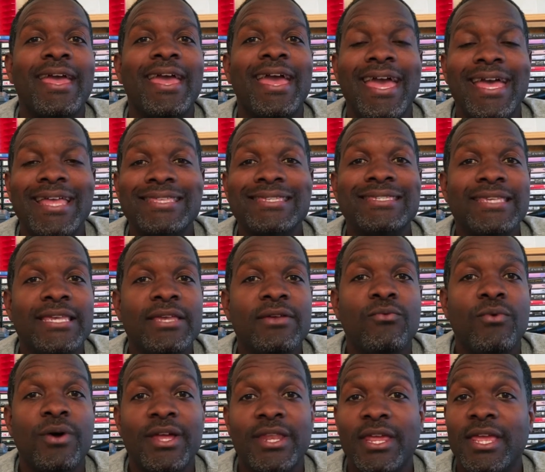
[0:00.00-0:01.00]
and see
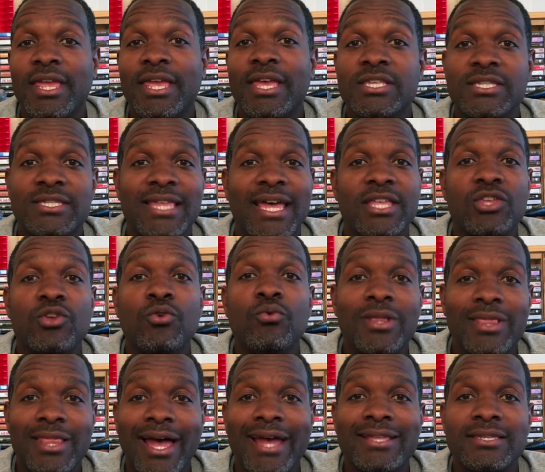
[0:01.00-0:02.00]
what it is that you
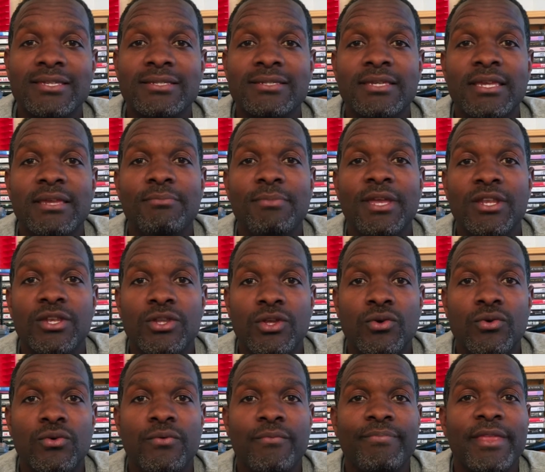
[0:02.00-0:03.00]
would like to see me
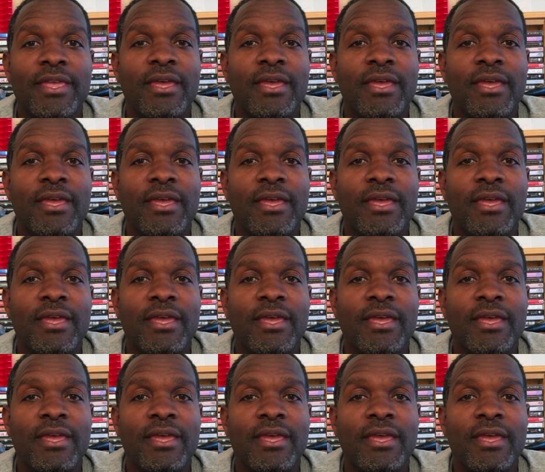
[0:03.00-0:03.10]
do.